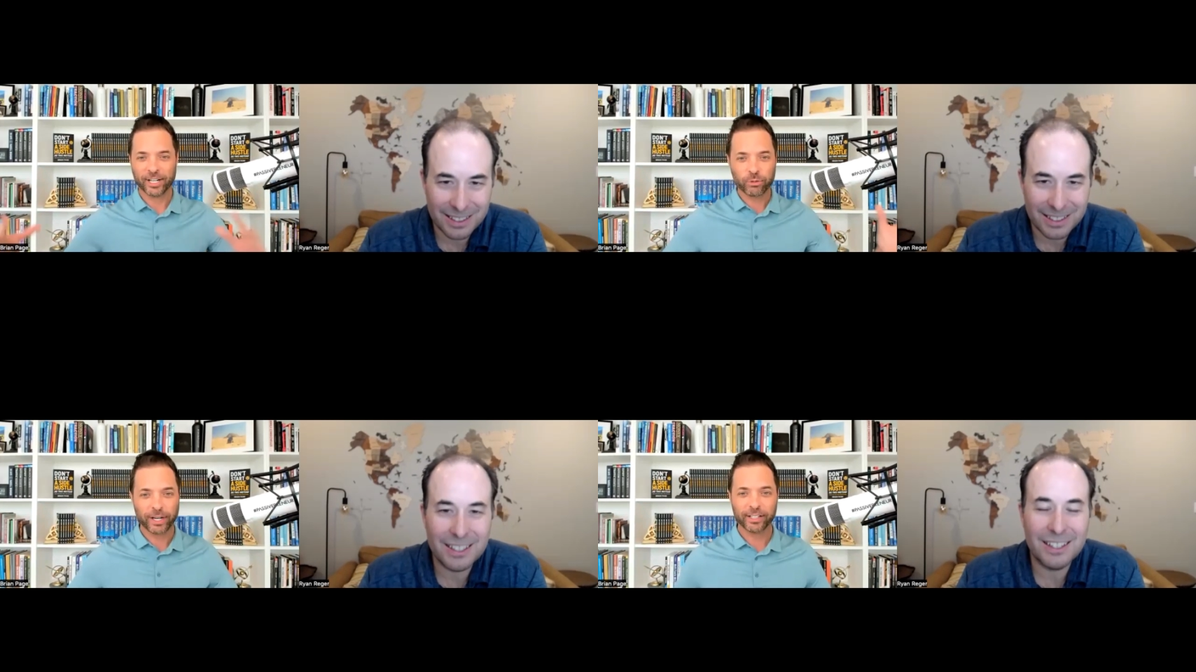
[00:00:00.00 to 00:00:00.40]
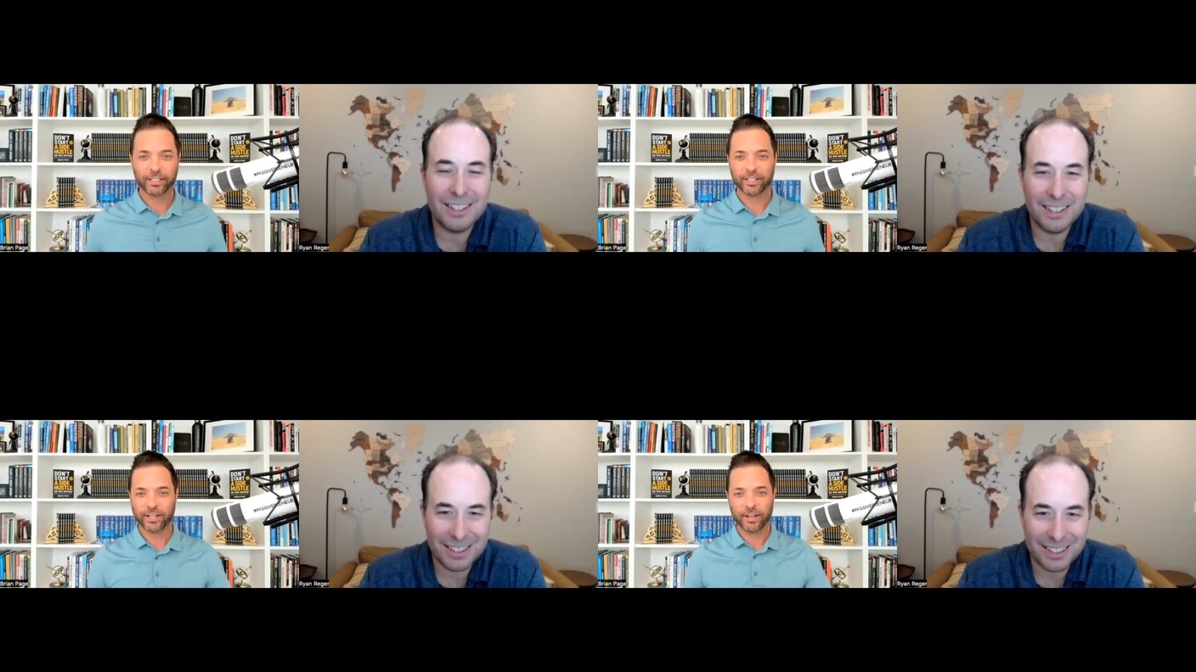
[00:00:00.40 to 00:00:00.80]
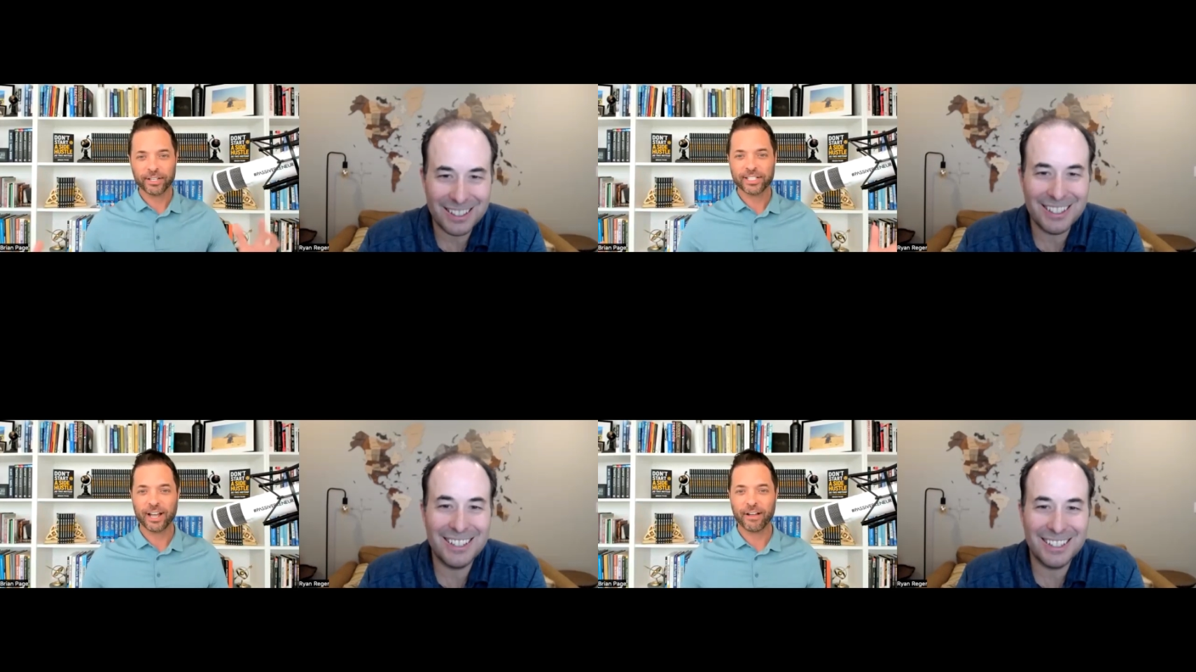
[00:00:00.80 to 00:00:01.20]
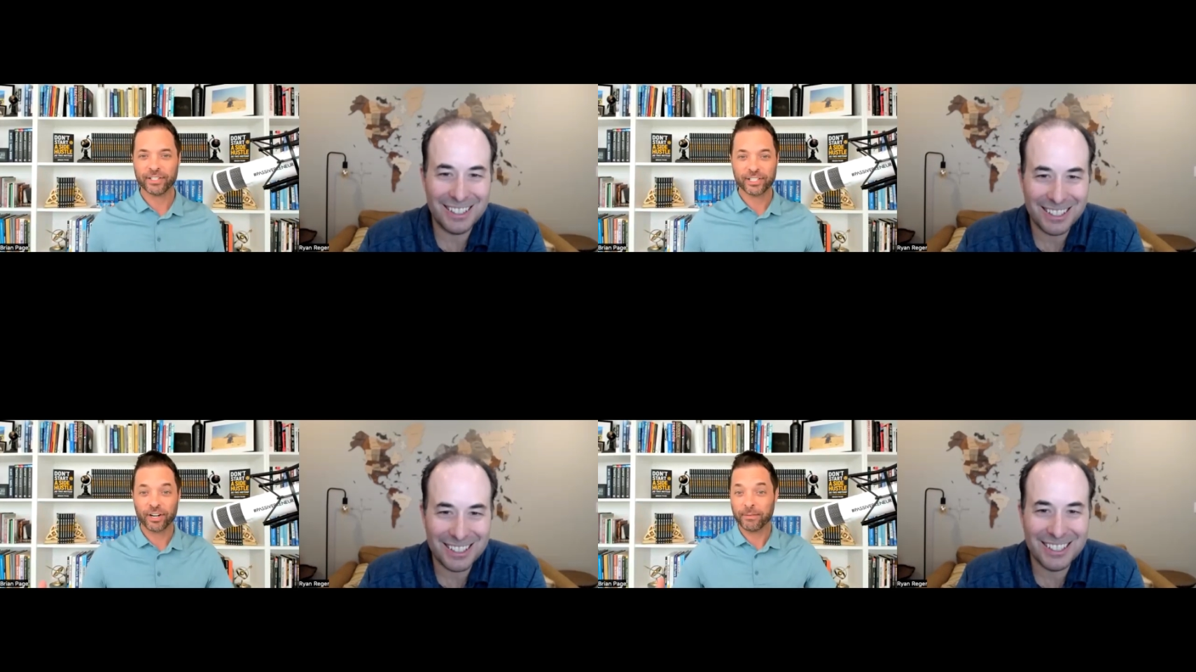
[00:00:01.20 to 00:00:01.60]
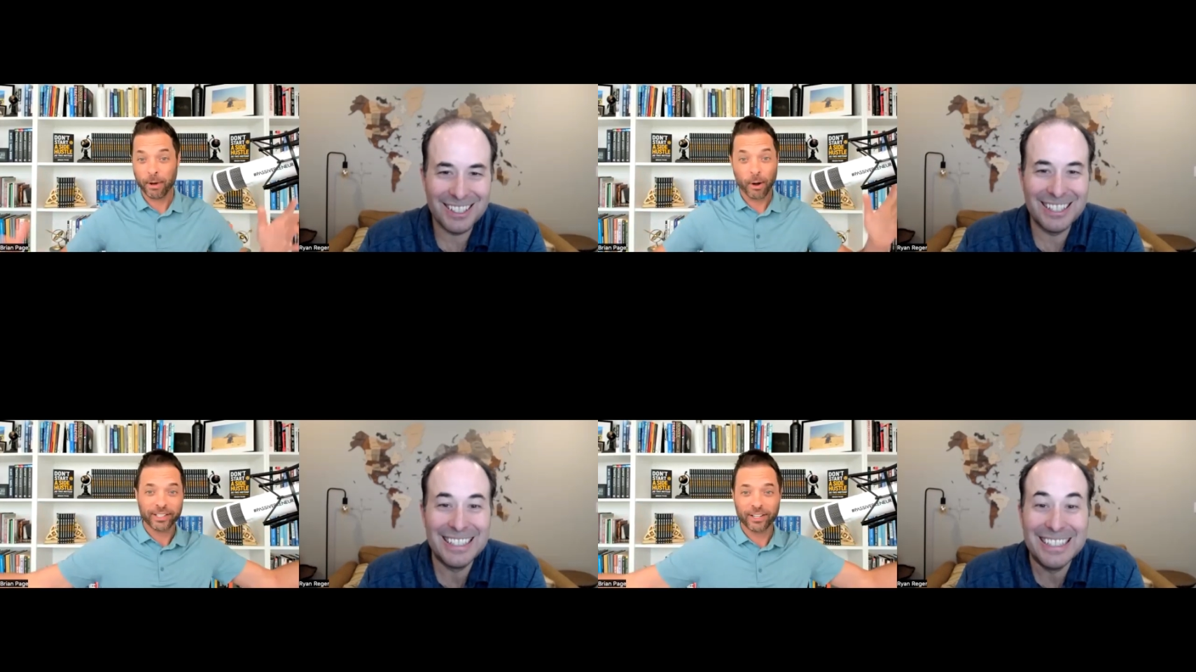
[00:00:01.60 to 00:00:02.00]
Speaker 1: on a trailer and all this stuff mm-hmm. and started
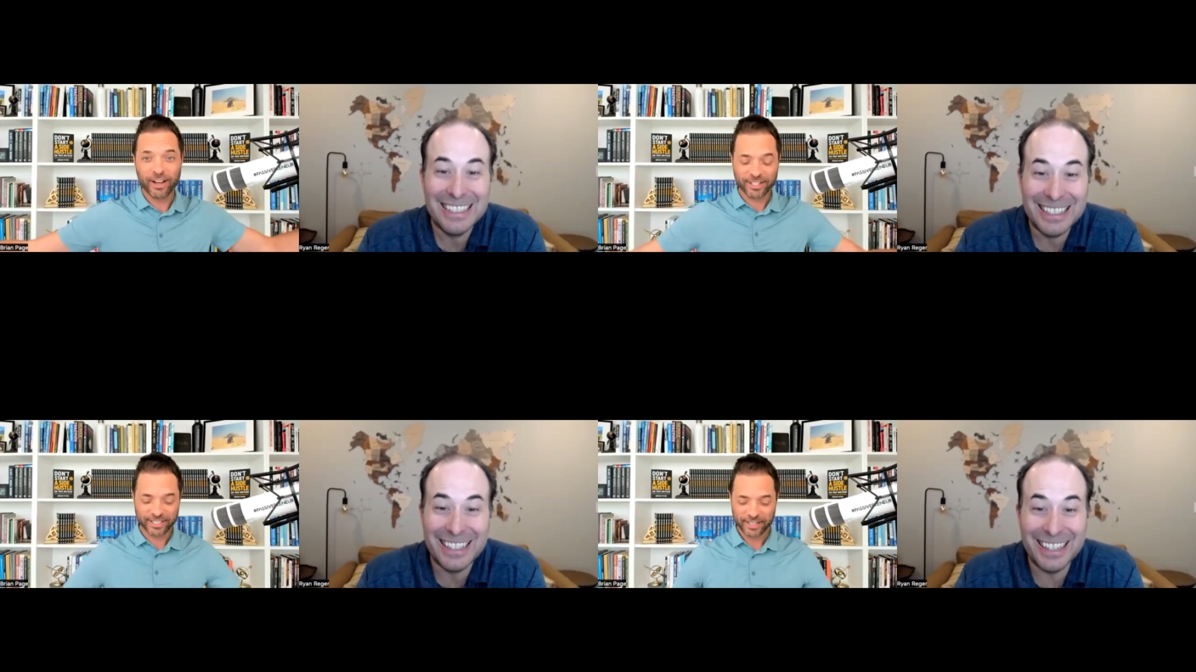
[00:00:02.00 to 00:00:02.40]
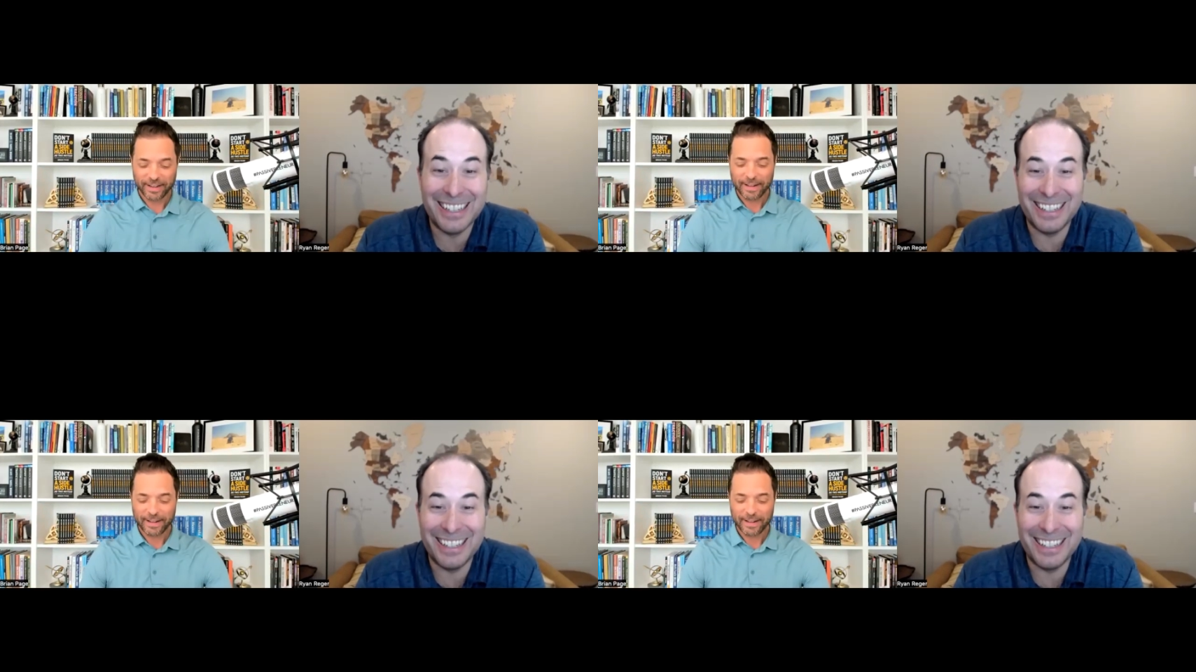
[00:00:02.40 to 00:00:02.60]
mowing lawns.